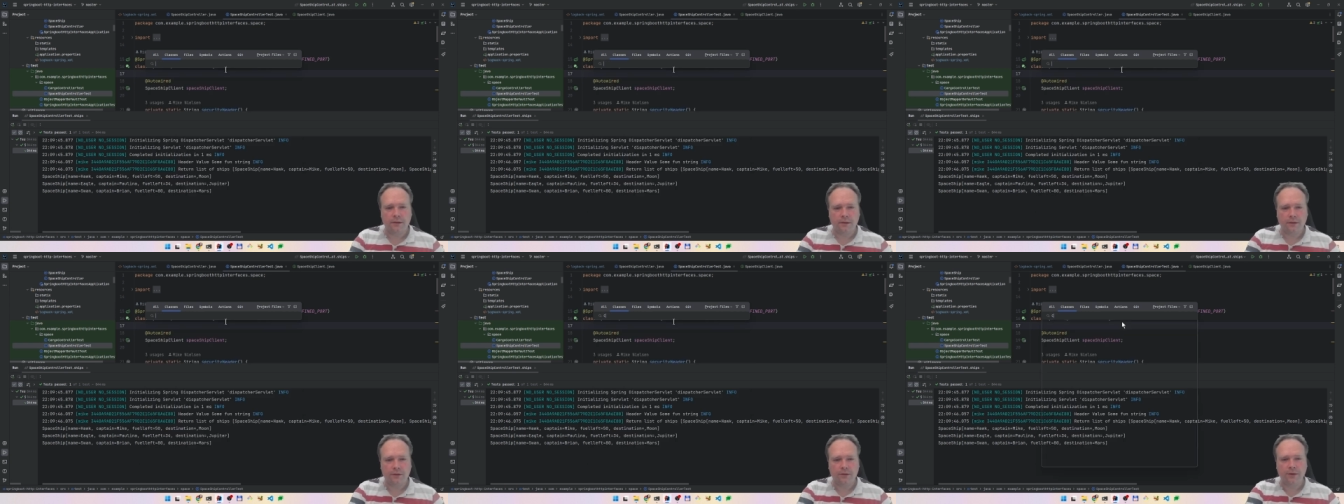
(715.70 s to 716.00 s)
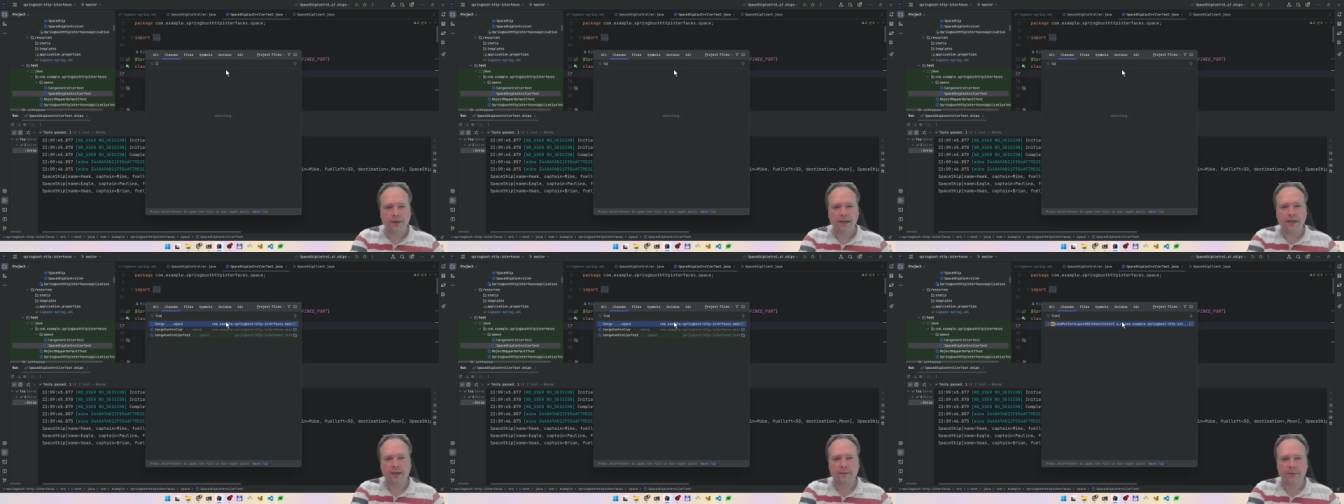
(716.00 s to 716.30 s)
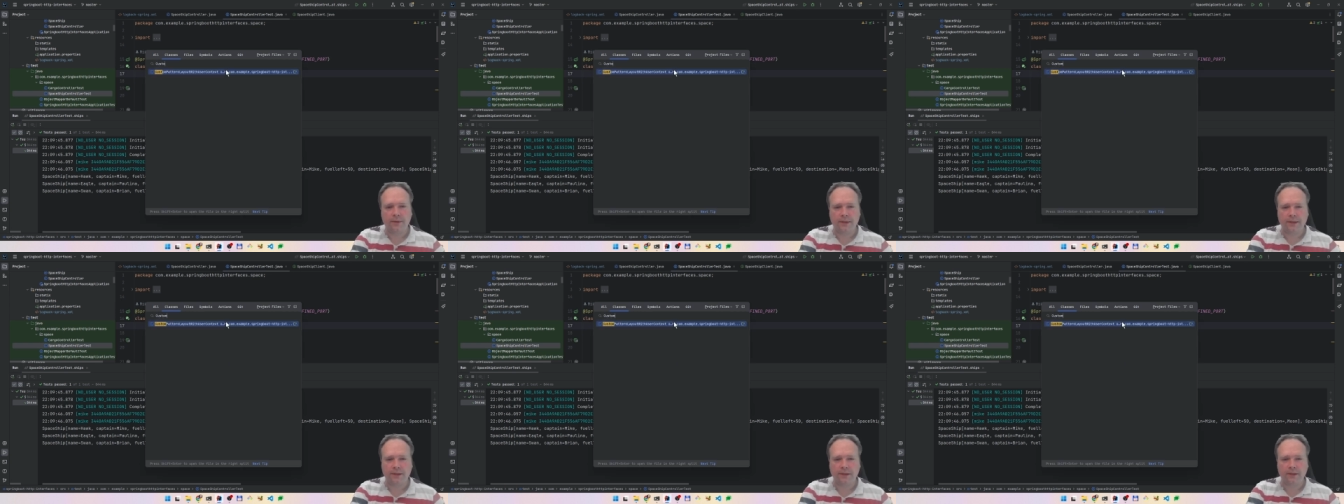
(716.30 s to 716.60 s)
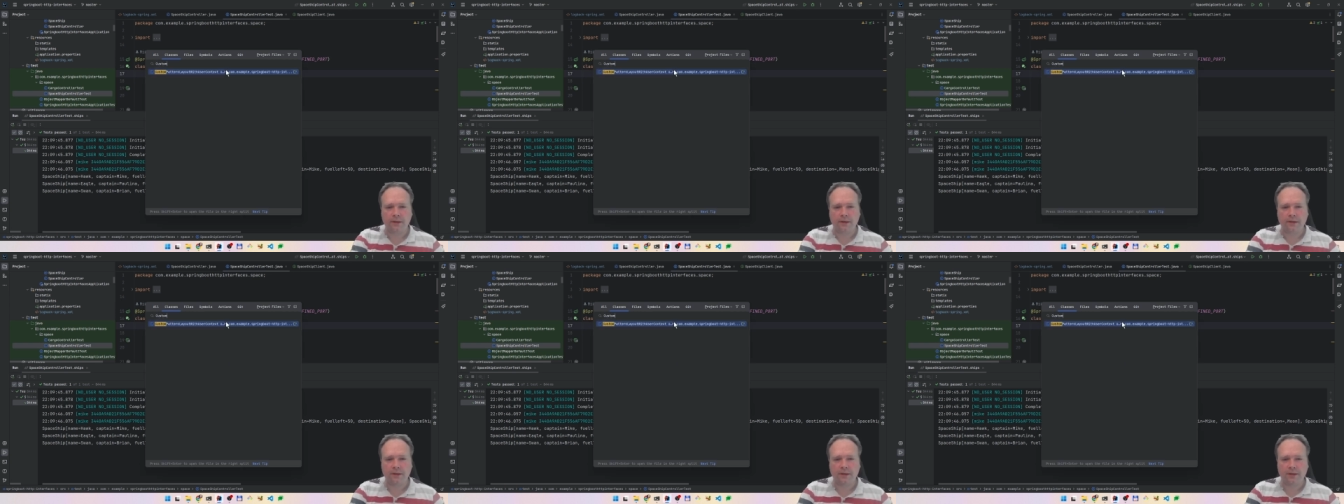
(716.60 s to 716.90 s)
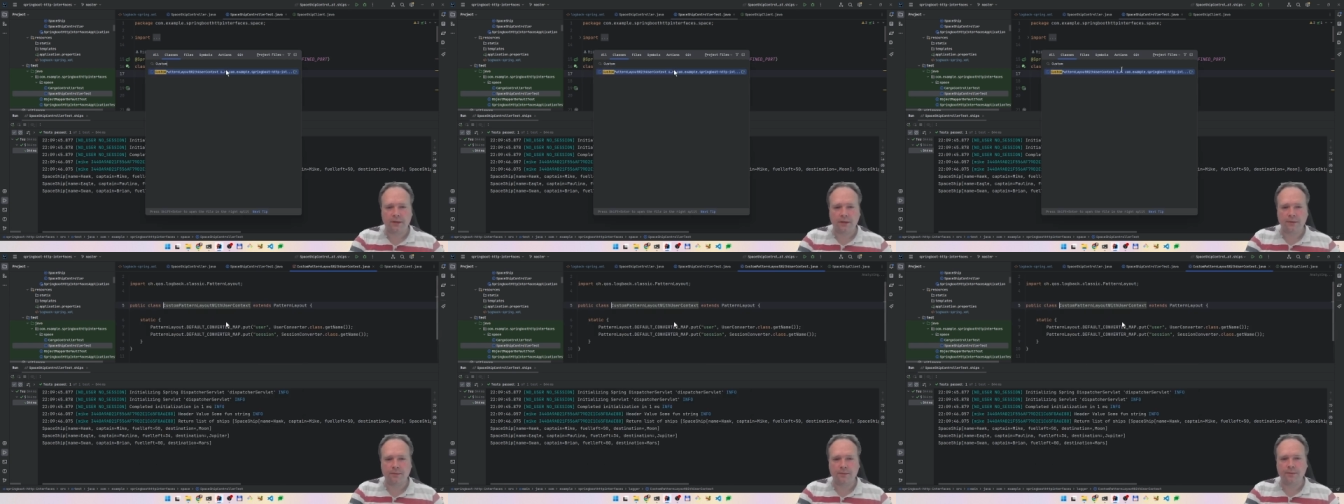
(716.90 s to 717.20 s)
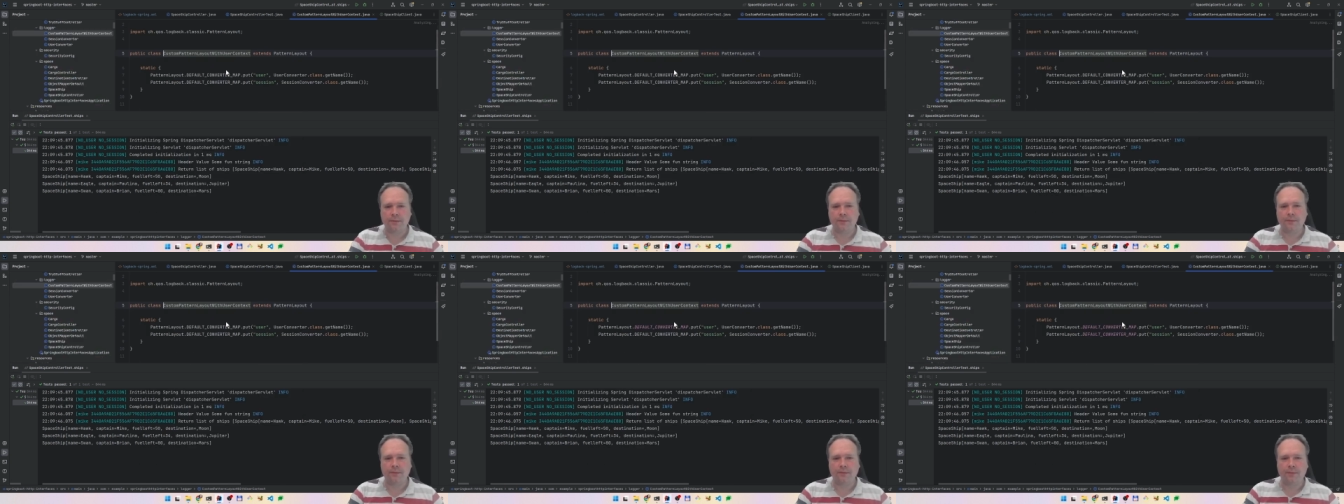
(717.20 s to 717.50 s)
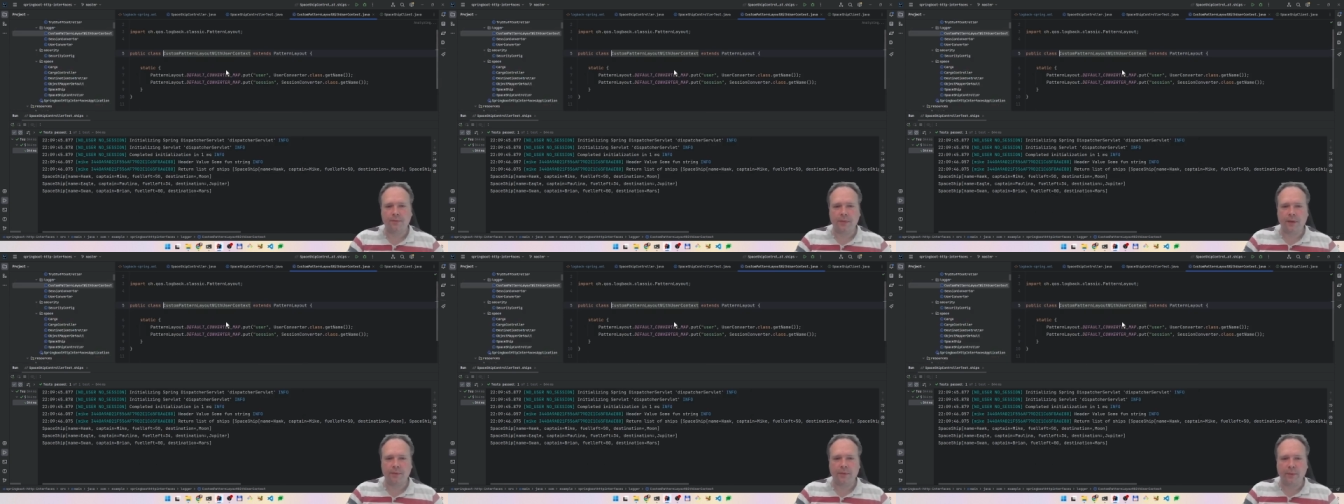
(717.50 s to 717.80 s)
to enable this custom
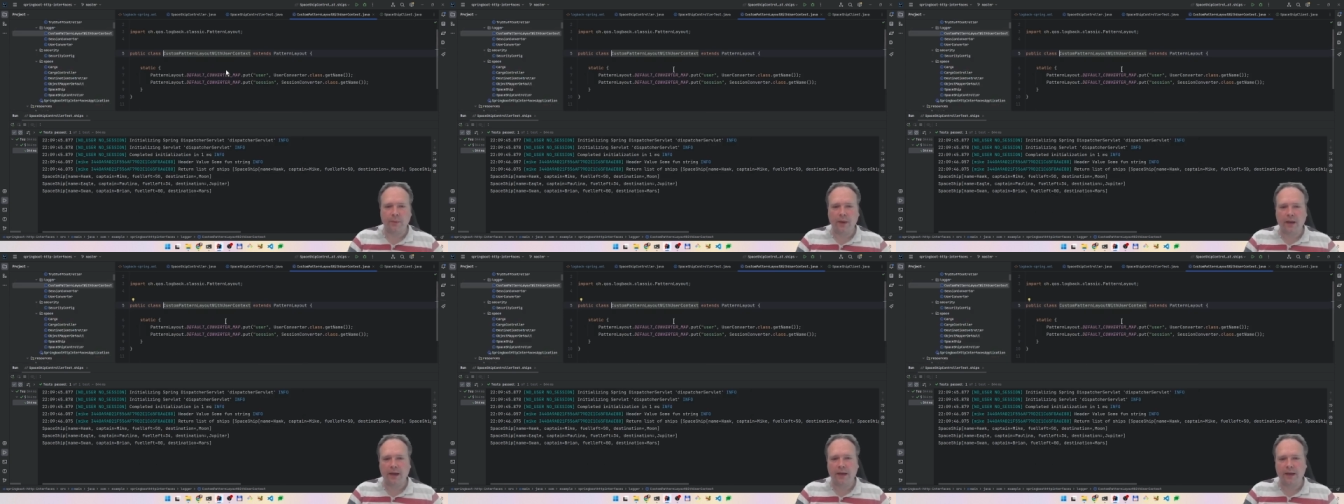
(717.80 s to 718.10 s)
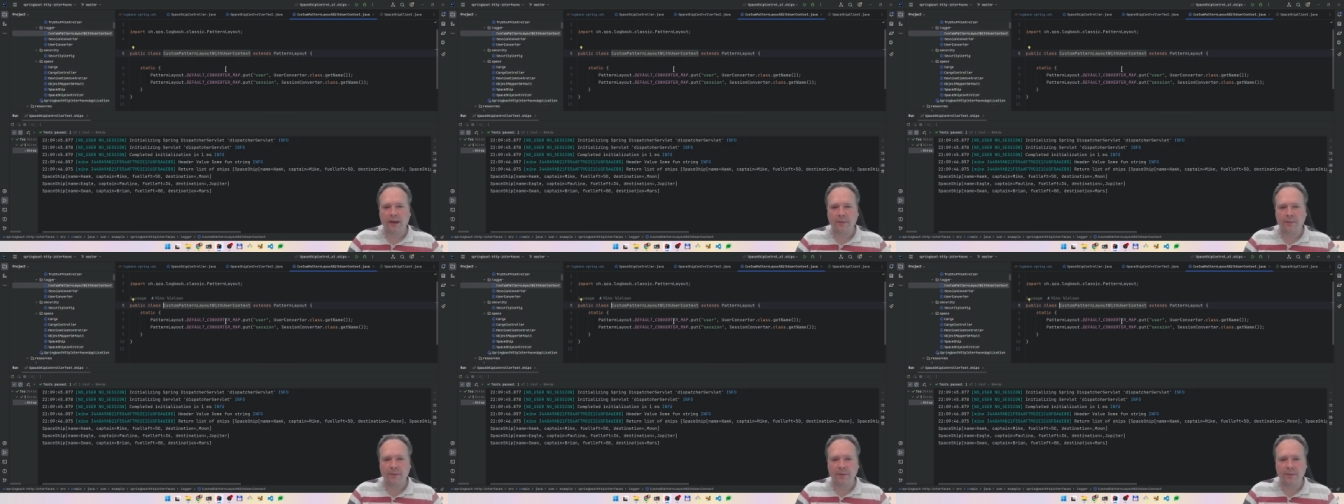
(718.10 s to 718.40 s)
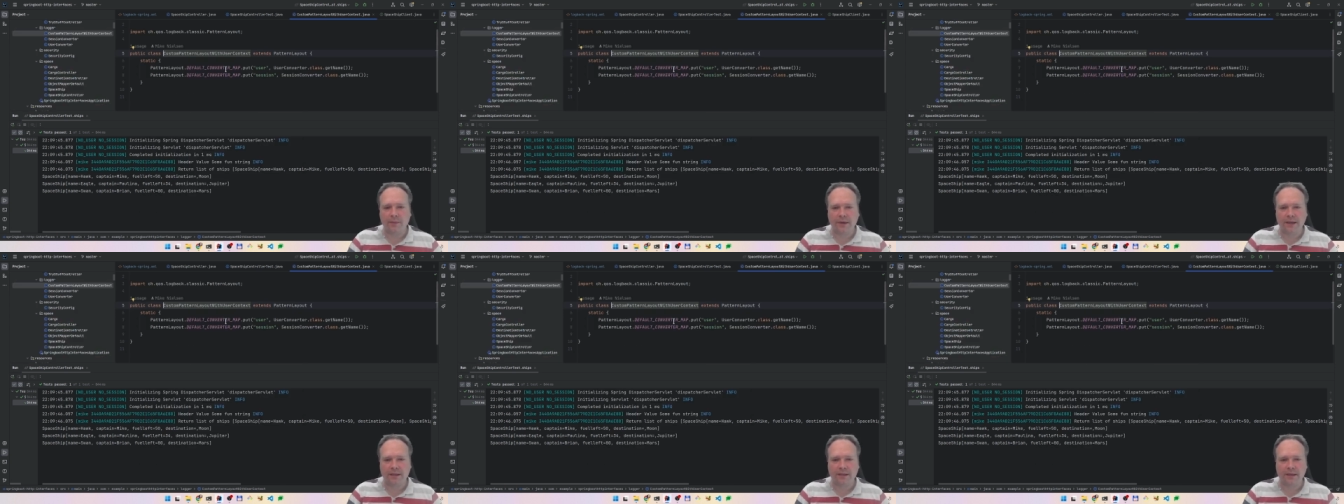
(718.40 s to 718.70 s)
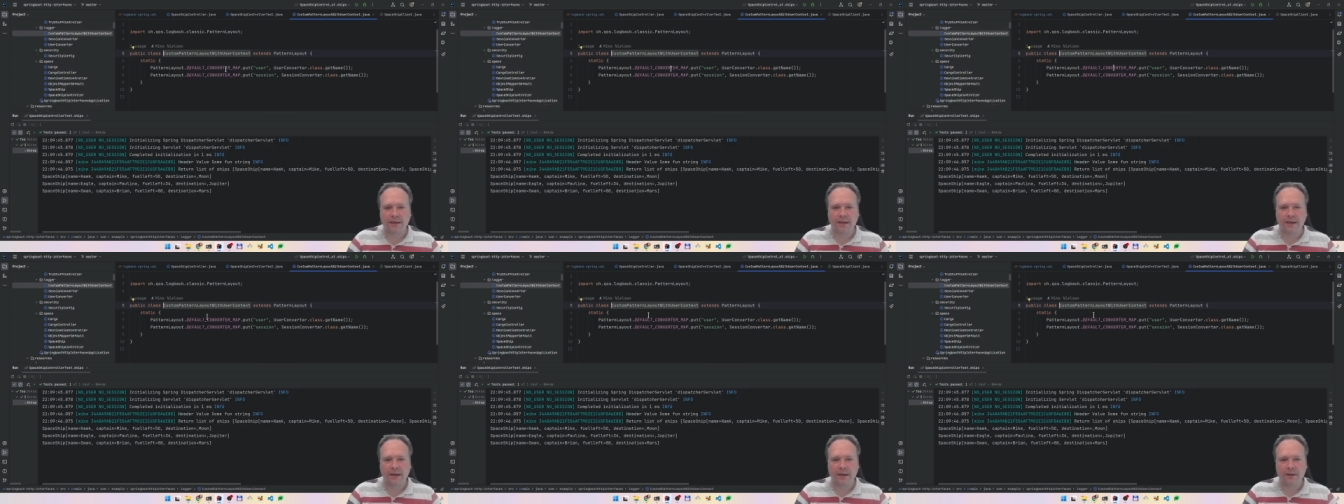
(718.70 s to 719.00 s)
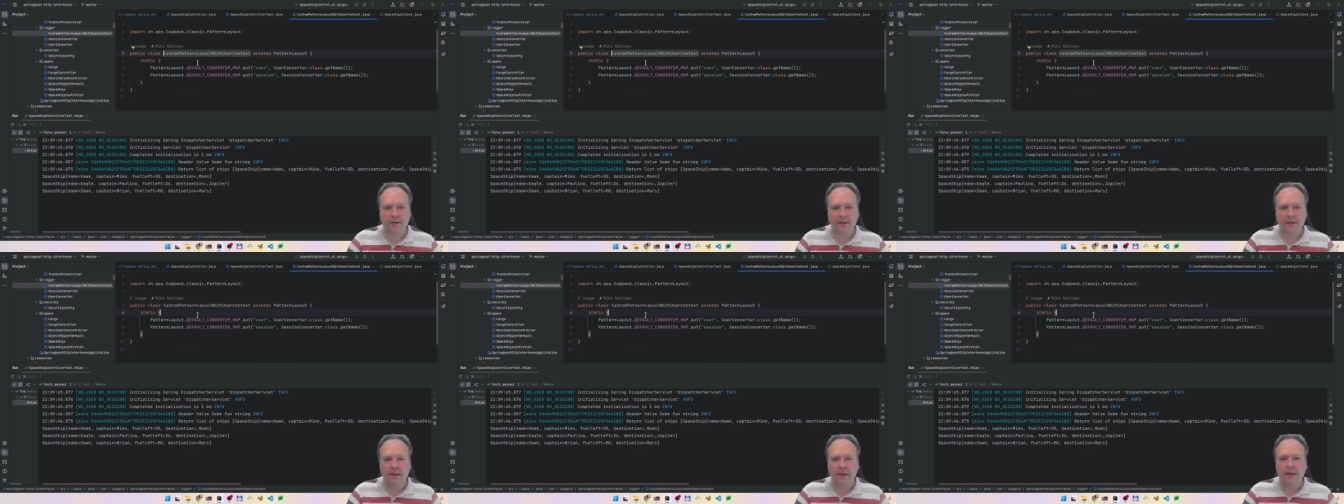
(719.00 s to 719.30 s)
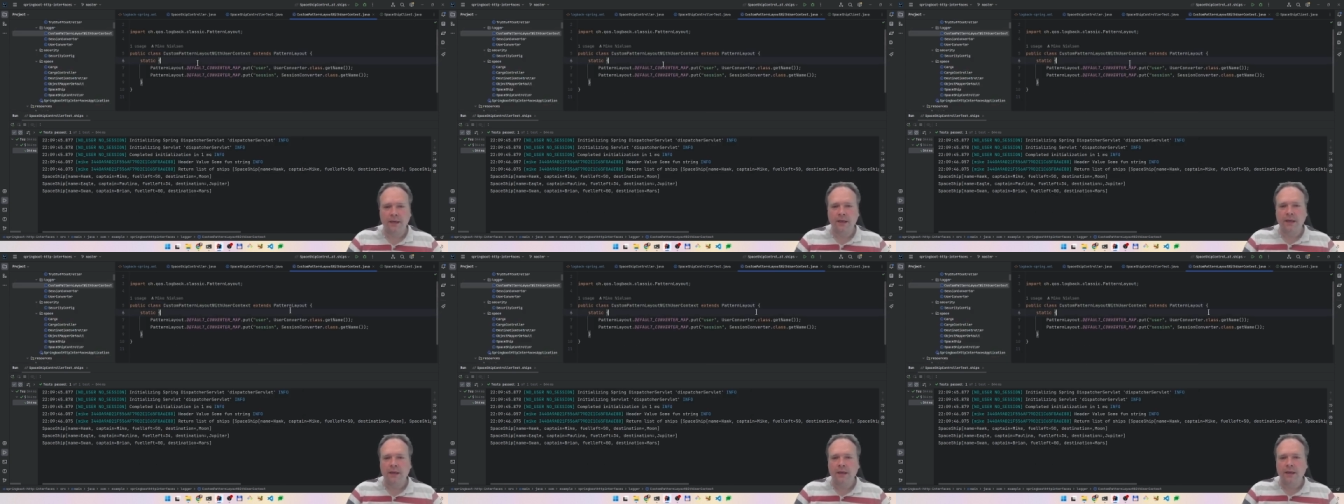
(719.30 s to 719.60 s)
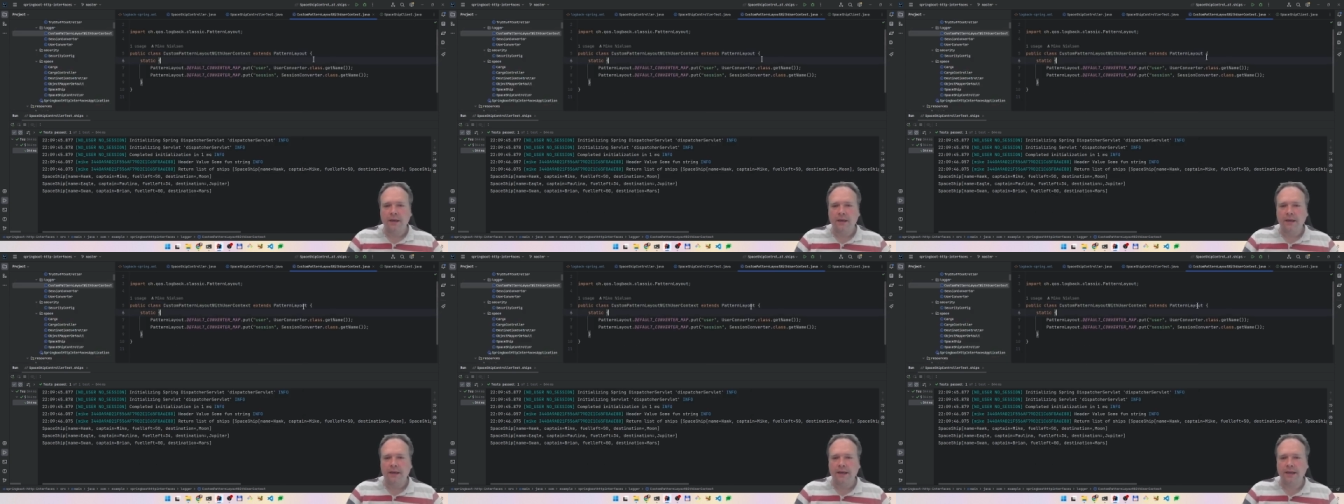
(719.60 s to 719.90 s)
blah blah blah with pattern layout.
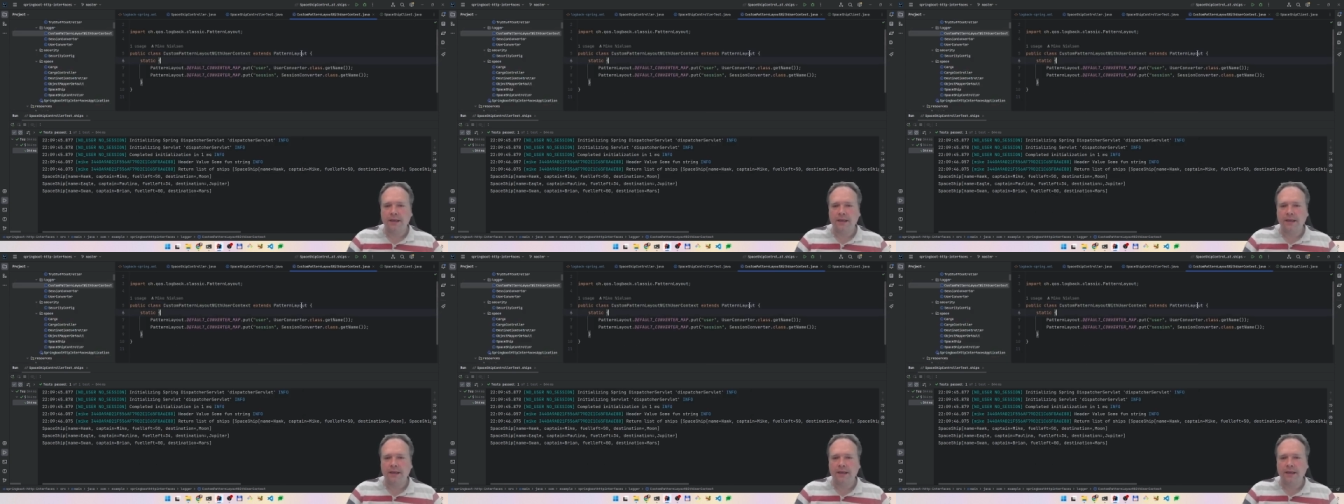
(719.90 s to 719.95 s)
It